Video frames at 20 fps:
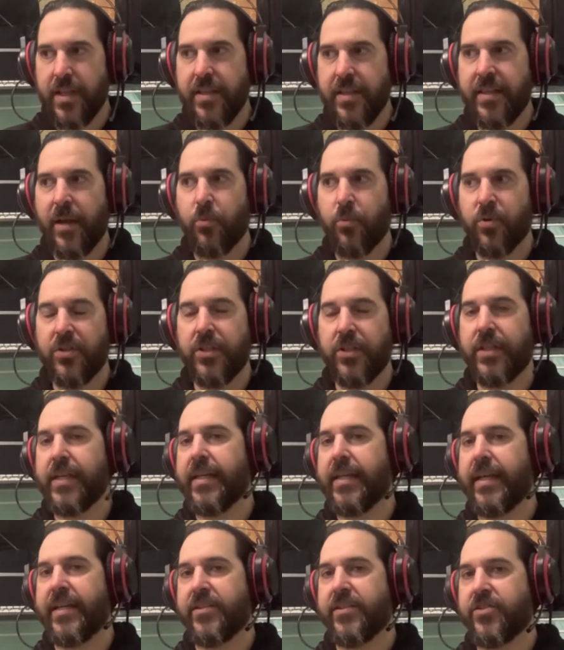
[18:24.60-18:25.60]
that we're
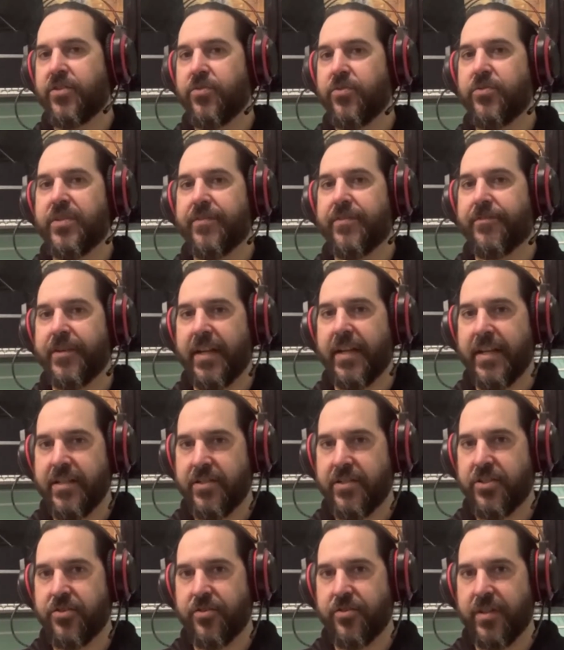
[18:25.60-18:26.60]
looking at two different
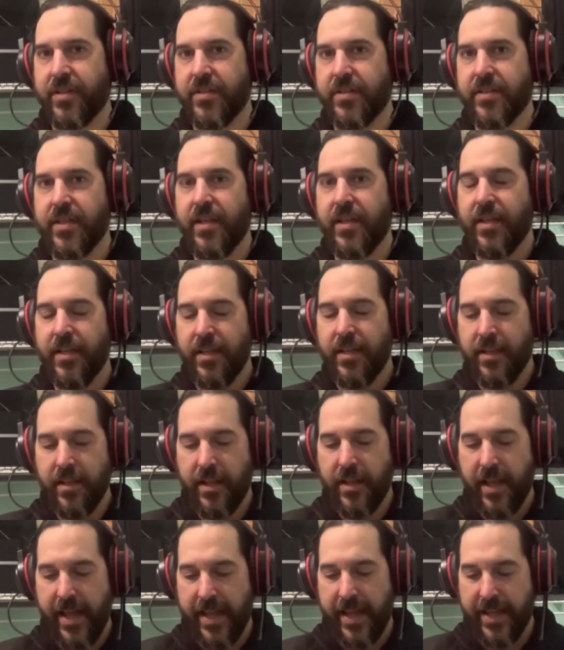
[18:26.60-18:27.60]
histories.
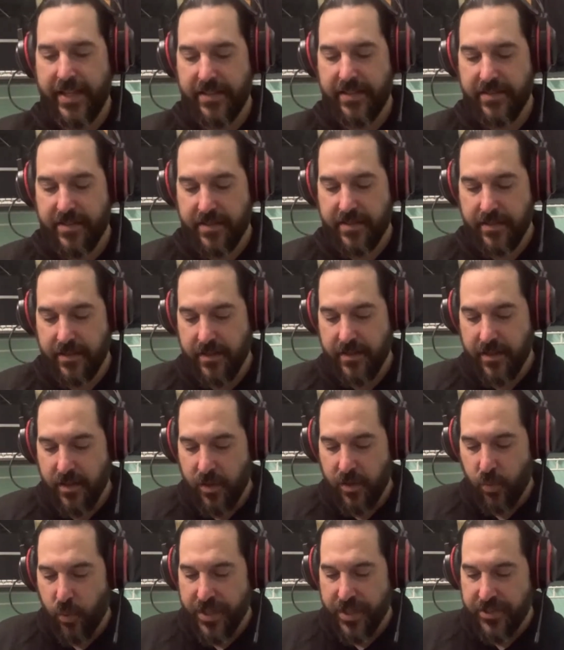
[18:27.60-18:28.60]
And
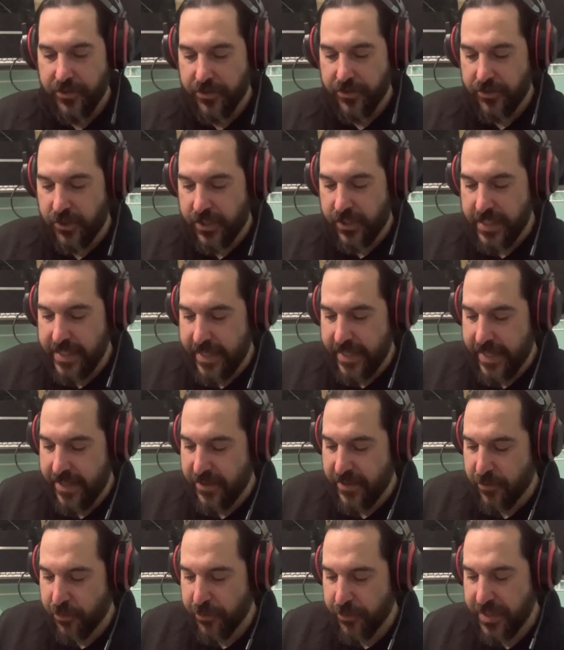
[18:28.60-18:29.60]
when you're looking
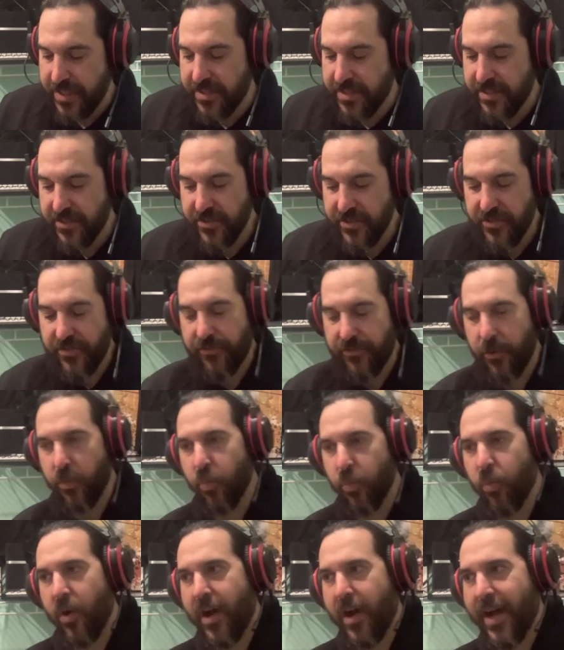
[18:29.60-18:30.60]
at the reasons for
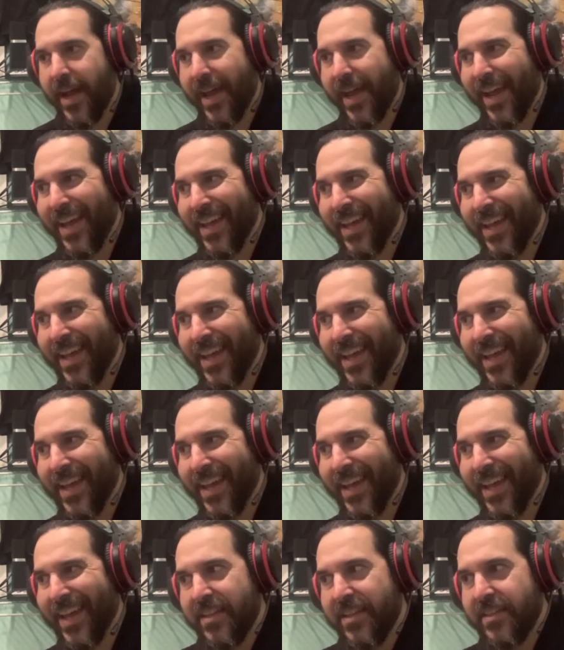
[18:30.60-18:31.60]
why
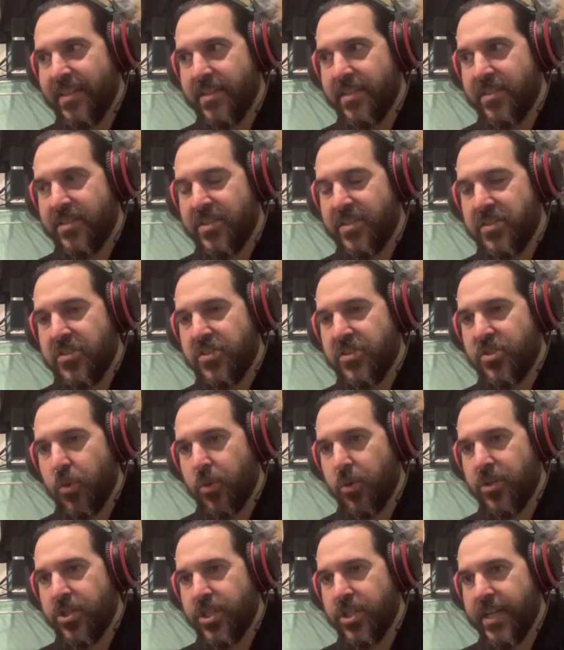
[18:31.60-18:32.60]
this
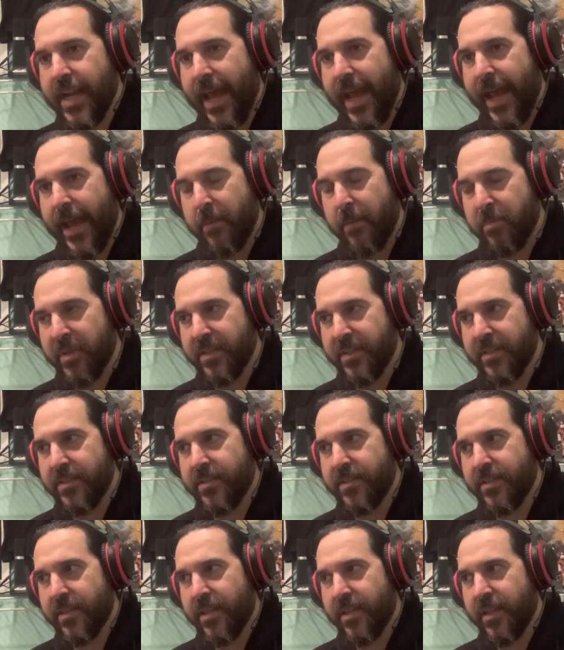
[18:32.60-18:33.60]
distortion
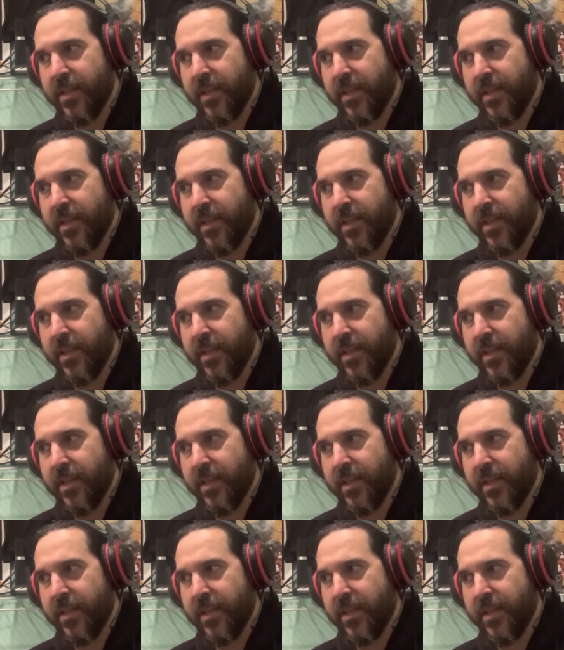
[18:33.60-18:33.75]
happened,